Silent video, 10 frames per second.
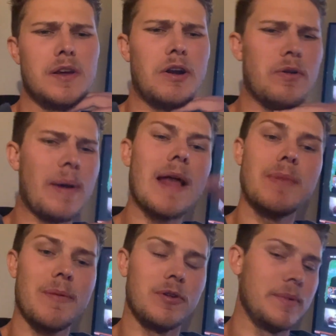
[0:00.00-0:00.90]
and on a bad
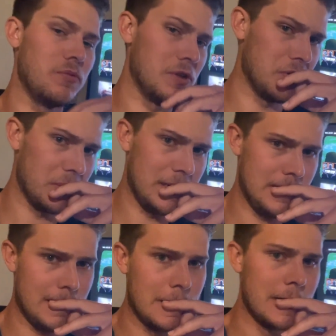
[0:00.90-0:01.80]
map, it'll be 120.
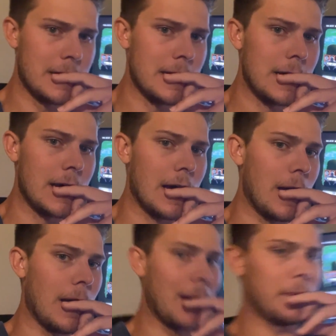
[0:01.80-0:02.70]

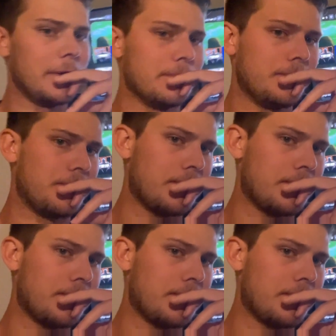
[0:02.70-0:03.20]
I mean,